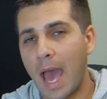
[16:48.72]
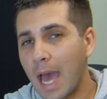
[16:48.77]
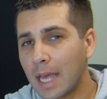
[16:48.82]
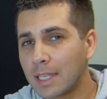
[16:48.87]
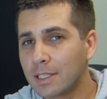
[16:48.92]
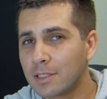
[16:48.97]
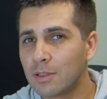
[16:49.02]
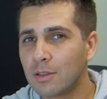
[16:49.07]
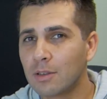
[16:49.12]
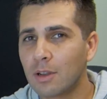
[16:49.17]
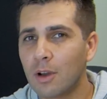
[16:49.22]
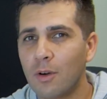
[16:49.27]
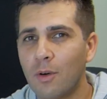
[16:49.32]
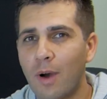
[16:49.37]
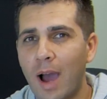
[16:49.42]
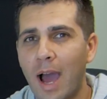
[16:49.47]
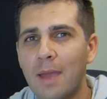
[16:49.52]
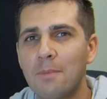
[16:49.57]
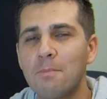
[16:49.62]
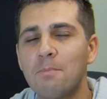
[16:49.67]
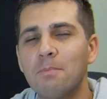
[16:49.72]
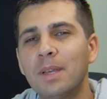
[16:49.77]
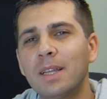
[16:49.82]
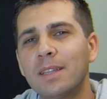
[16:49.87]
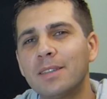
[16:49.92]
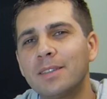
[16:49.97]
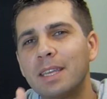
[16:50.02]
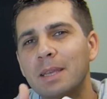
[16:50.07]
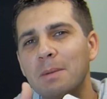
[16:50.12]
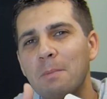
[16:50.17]
as you know, I'm
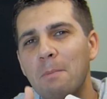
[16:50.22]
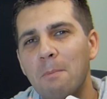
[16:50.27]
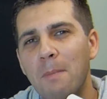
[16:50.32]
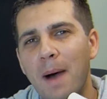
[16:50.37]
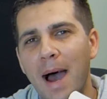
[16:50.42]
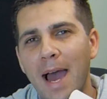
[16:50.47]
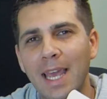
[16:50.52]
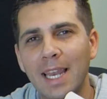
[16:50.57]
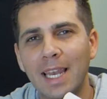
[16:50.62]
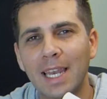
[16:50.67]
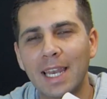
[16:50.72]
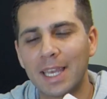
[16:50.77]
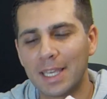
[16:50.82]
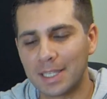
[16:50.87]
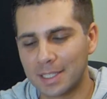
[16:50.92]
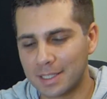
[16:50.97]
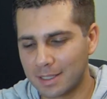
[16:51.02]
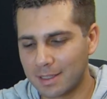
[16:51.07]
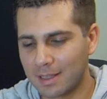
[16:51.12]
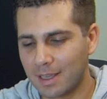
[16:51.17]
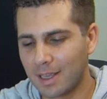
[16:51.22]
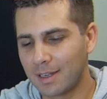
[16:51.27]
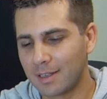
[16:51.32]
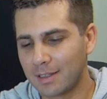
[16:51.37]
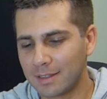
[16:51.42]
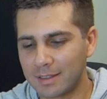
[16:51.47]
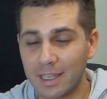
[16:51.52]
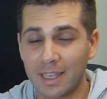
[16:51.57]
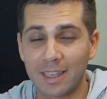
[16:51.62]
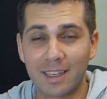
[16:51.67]
building my list and
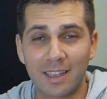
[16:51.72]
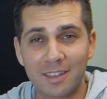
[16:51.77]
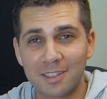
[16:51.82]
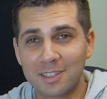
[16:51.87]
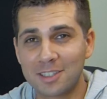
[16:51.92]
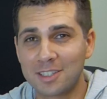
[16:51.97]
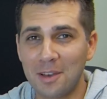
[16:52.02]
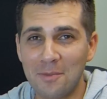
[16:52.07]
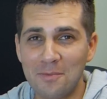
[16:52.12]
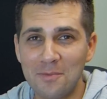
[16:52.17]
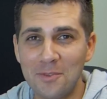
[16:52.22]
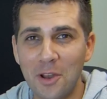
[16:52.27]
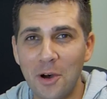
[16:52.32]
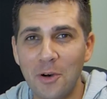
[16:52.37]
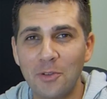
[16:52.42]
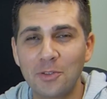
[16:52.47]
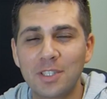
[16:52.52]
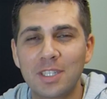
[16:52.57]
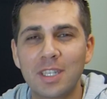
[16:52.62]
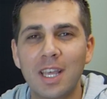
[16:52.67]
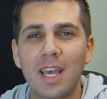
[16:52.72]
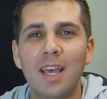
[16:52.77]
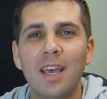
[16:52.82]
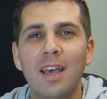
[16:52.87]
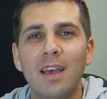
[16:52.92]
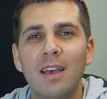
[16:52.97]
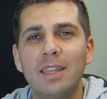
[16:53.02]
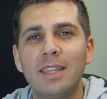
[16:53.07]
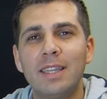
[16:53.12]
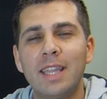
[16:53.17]
taking some notes
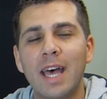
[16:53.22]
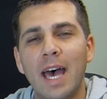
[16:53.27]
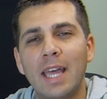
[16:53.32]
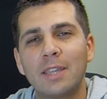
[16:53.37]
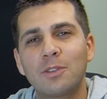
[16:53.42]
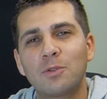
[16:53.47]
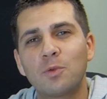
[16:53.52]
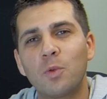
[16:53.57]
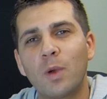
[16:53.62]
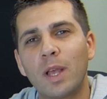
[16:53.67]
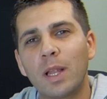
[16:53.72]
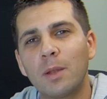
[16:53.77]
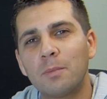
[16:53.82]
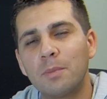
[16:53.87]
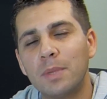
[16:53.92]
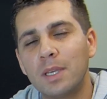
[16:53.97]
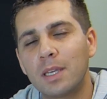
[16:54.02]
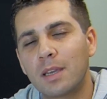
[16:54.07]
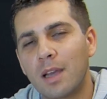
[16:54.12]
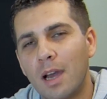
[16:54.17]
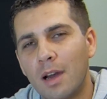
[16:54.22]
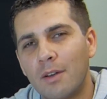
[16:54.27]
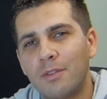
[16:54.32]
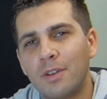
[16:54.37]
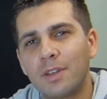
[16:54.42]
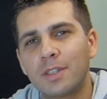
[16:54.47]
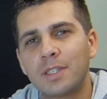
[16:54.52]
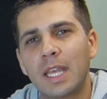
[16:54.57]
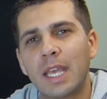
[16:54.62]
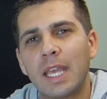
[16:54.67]
that will be
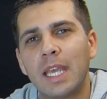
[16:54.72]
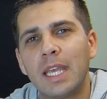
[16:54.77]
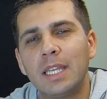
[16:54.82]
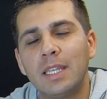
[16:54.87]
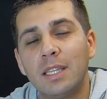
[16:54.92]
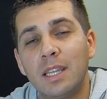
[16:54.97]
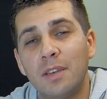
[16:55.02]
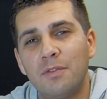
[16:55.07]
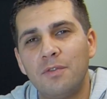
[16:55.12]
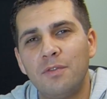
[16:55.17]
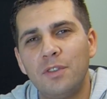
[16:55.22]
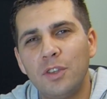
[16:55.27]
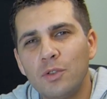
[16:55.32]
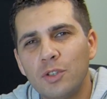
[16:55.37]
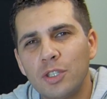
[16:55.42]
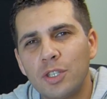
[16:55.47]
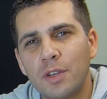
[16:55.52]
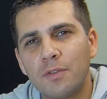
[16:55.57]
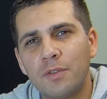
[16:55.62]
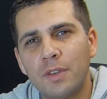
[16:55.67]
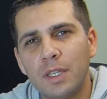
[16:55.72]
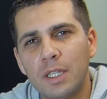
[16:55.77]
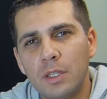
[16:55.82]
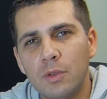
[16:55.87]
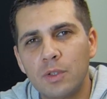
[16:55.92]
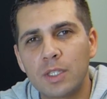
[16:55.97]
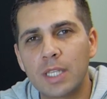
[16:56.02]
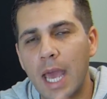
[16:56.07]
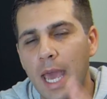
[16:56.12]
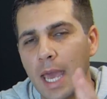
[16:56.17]
covered in the future
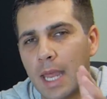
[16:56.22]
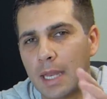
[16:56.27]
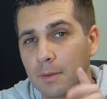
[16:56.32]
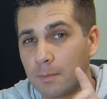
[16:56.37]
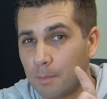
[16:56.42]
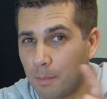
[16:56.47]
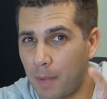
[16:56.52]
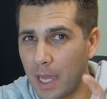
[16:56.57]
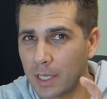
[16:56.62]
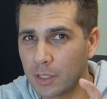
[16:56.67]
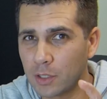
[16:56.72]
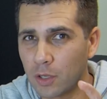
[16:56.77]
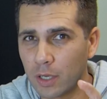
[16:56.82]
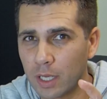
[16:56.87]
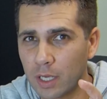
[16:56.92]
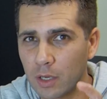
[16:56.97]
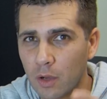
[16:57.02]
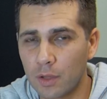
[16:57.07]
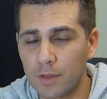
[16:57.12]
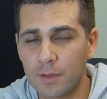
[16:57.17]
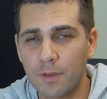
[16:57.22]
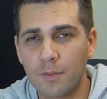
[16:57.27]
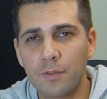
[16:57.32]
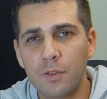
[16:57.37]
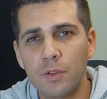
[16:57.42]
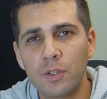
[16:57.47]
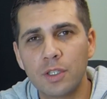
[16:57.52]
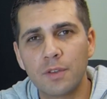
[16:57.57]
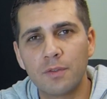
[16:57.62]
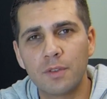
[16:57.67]
videos and by talking on the
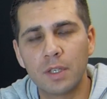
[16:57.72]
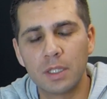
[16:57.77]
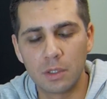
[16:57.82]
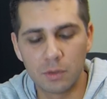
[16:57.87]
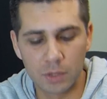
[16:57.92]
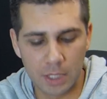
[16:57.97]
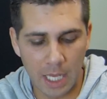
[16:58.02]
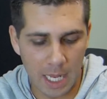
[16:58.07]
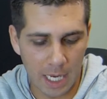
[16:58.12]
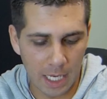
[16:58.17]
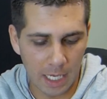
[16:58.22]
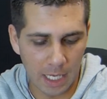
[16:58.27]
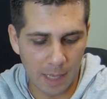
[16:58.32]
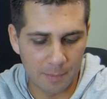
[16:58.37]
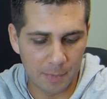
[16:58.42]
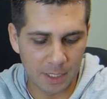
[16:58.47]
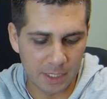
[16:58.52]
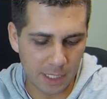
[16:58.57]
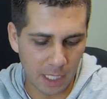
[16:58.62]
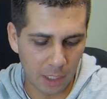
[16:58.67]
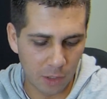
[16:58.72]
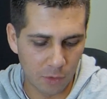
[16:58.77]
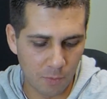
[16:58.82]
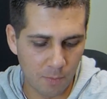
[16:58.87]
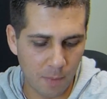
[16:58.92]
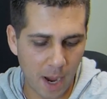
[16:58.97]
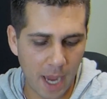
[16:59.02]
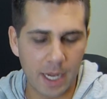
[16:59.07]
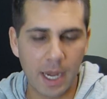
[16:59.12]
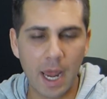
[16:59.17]
future videos let me tell you
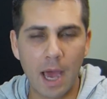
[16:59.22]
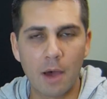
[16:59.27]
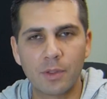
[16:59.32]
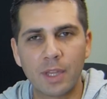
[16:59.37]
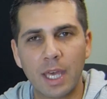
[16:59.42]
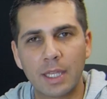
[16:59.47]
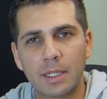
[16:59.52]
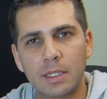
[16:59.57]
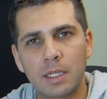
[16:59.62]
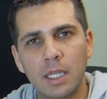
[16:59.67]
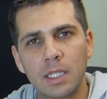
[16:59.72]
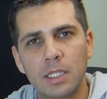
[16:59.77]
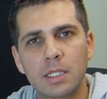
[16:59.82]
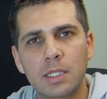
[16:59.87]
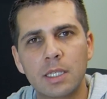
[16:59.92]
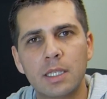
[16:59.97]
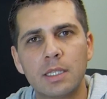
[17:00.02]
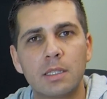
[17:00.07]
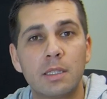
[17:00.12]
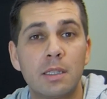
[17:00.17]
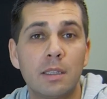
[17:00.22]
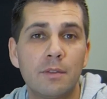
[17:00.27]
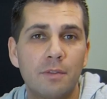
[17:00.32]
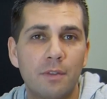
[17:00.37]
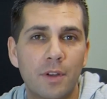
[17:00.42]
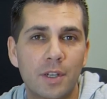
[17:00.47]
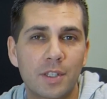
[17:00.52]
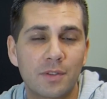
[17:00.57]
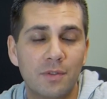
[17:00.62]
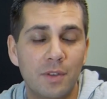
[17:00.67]
by now that this is the
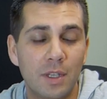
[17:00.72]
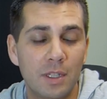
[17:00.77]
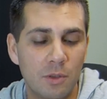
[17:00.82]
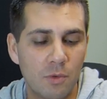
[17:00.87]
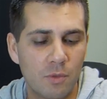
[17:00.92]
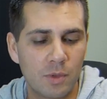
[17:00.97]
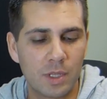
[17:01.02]
first video